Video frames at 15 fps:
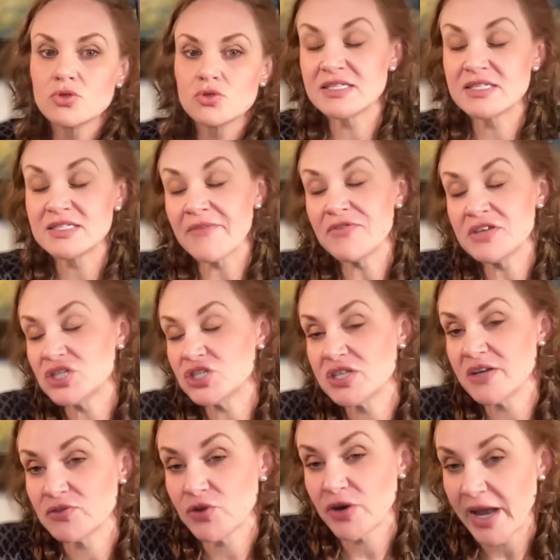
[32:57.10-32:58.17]
Definition
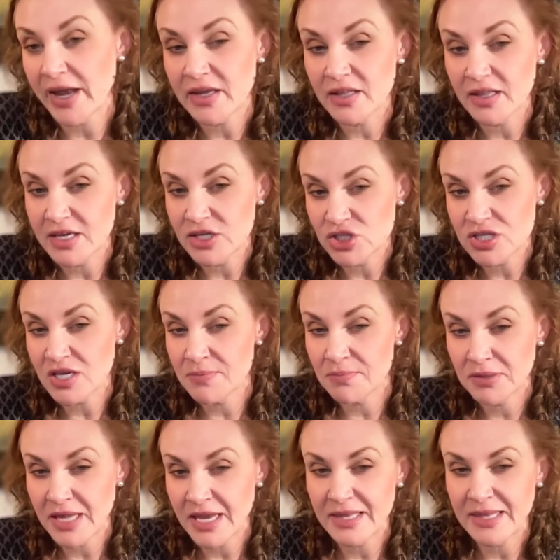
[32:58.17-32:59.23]
of triangulation in
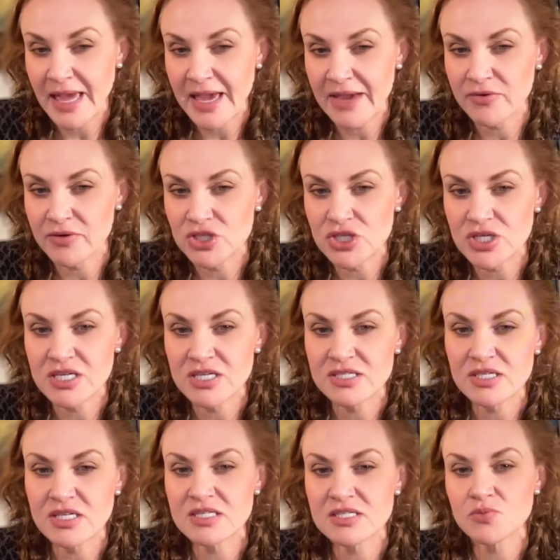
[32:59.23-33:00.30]
plain language
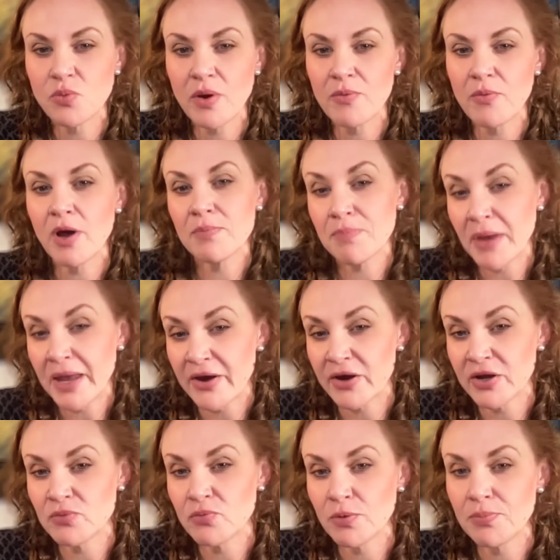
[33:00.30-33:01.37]
is when one
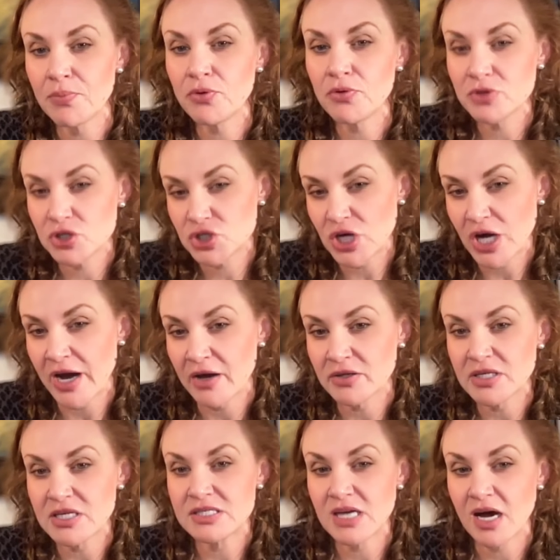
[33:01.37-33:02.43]
parent will pull the child
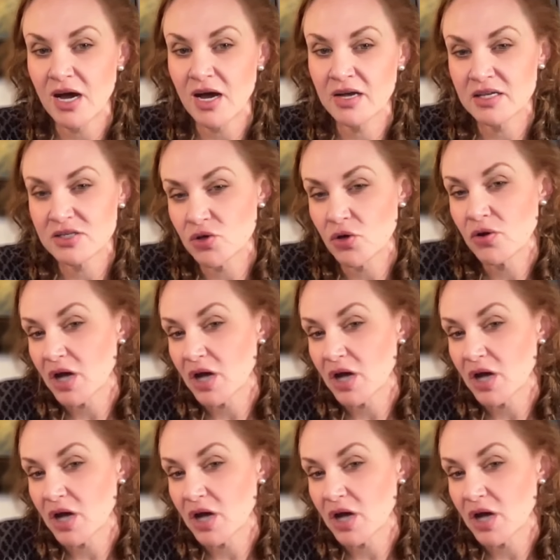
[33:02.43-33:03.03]
into adult